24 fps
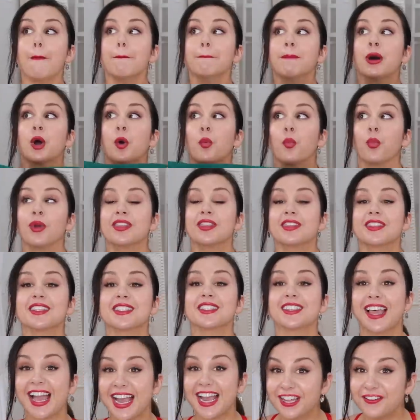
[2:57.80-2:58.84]
But with this
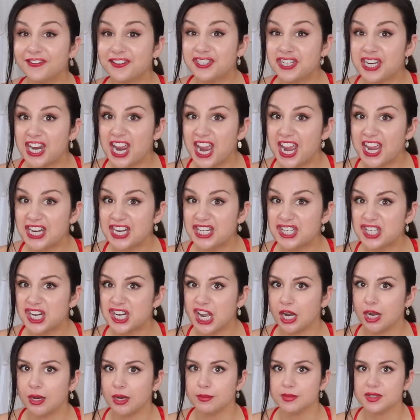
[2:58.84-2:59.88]
lack of change
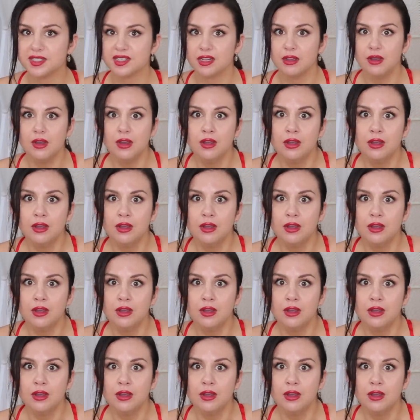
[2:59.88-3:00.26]
comes